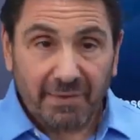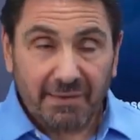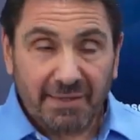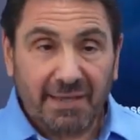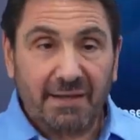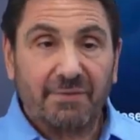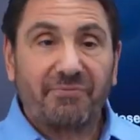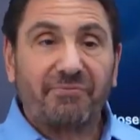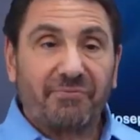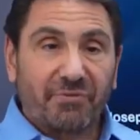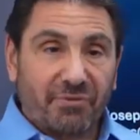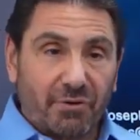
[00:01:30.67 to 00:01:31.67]
to get a
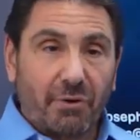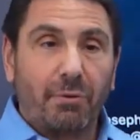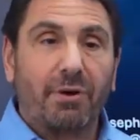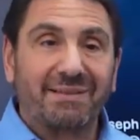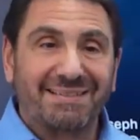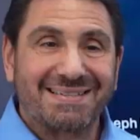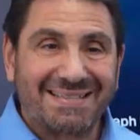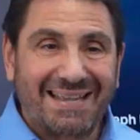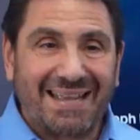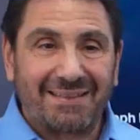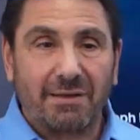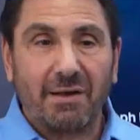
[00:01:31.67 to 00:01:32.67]
thorough
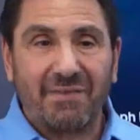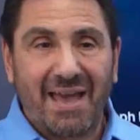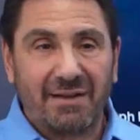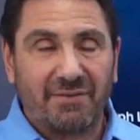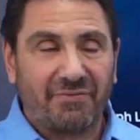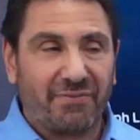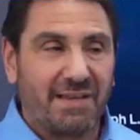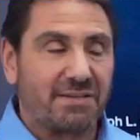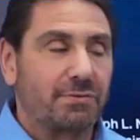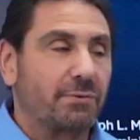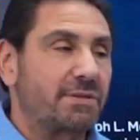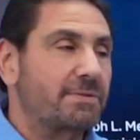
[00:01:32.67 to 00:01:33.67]
understanding of additive
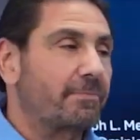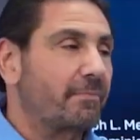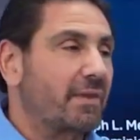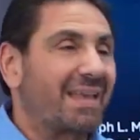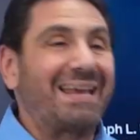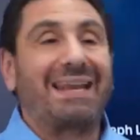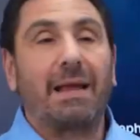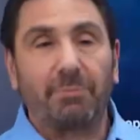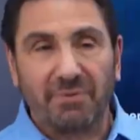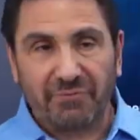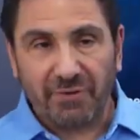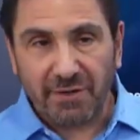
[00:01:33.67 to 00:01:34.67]
phase noise in
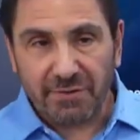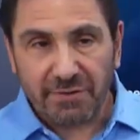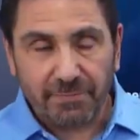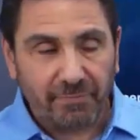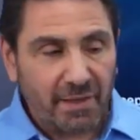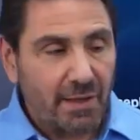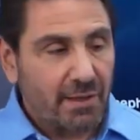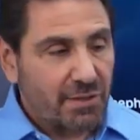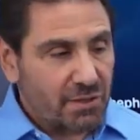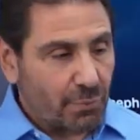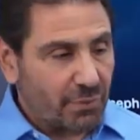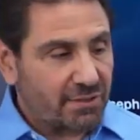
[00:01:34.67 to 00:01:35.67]
amplifiers.
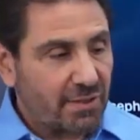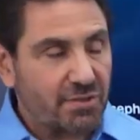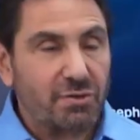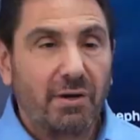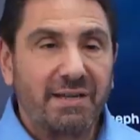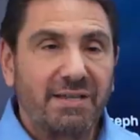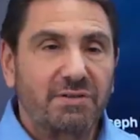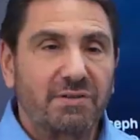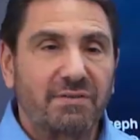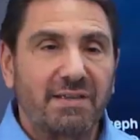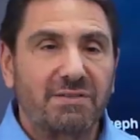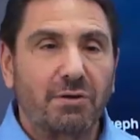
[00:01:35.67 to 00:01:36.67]
So we'll touch on each
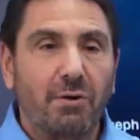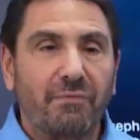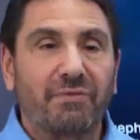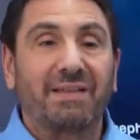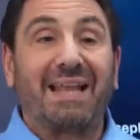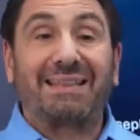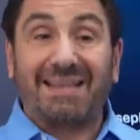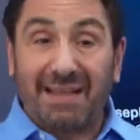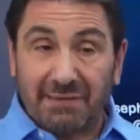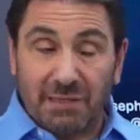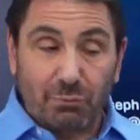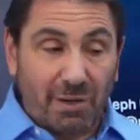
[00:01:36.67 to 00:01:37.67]
of these, and hopefully at the
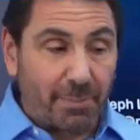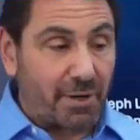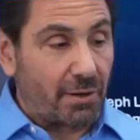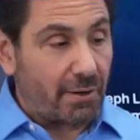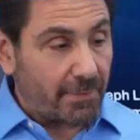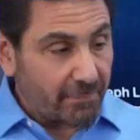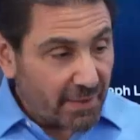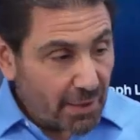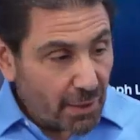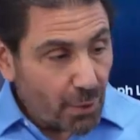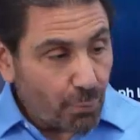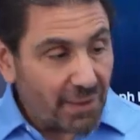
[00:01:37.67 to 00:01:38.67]
end of the webinar,
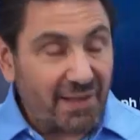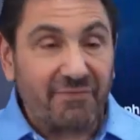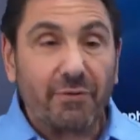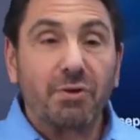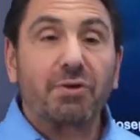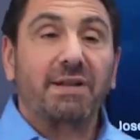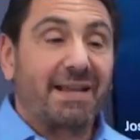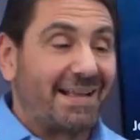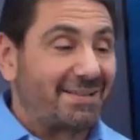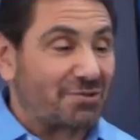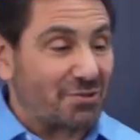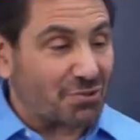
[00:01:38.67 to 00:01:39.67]
we'll have very good
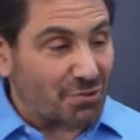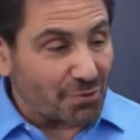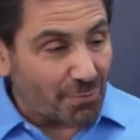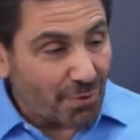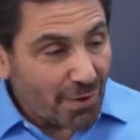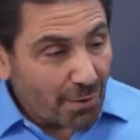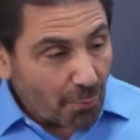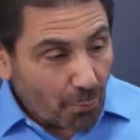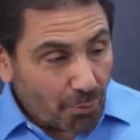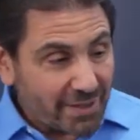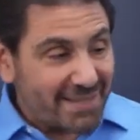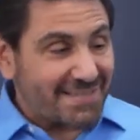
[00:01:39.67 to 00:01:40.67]
answers to
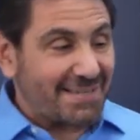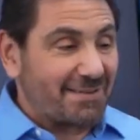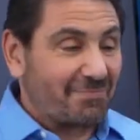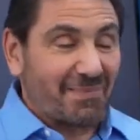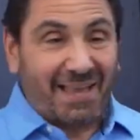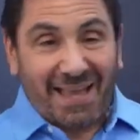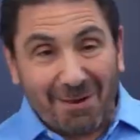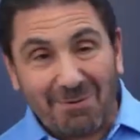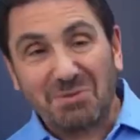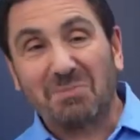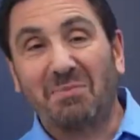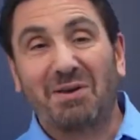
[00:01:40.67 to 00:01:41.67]
what is it, how
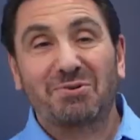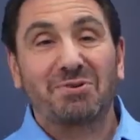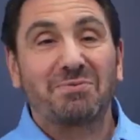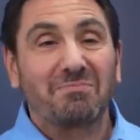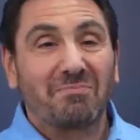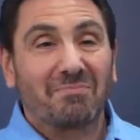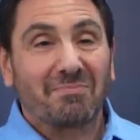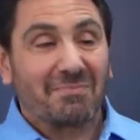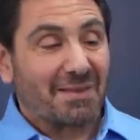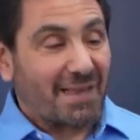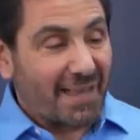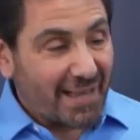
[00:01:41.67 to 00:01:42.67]
is it measured,
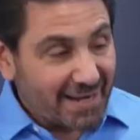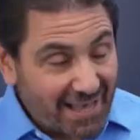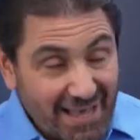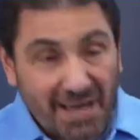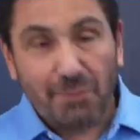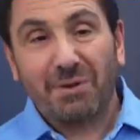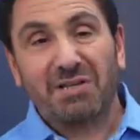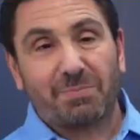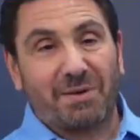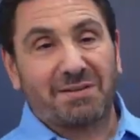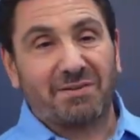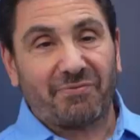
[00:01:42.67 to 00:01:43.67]
and how do I
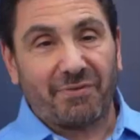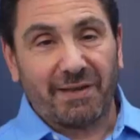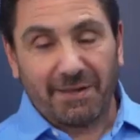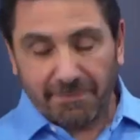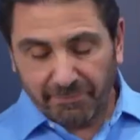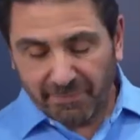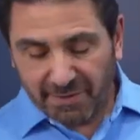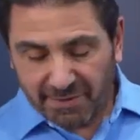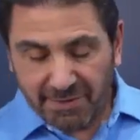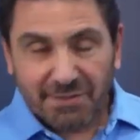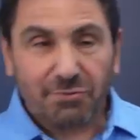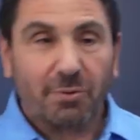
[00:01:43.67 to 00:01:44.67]
specify it.
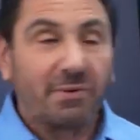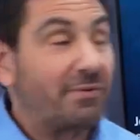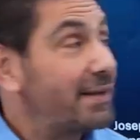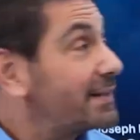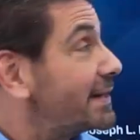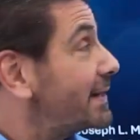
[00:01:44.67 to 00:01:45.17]
So we'll move on to